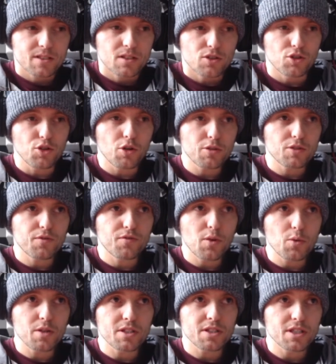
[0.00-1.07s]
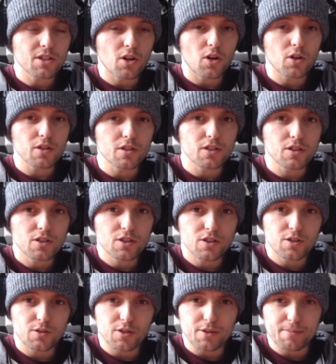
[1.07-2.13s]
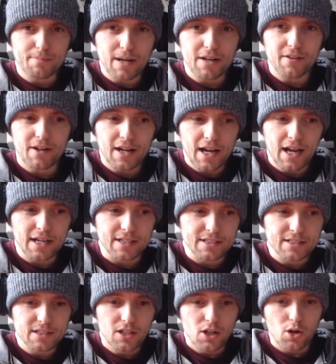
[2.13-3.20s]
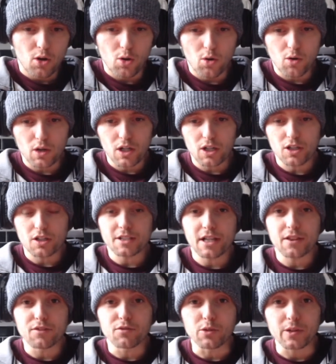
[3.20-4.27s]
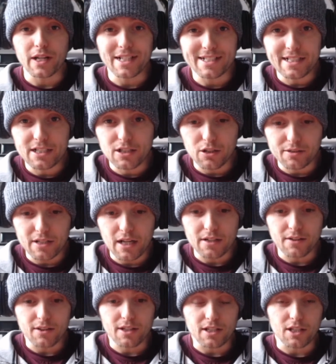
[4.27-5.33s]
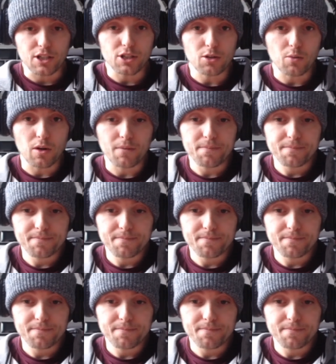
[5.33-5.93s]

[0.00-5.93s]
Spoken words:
not focusing on the matter at hand, or I could have gone down the route that I did go down and think, you know what,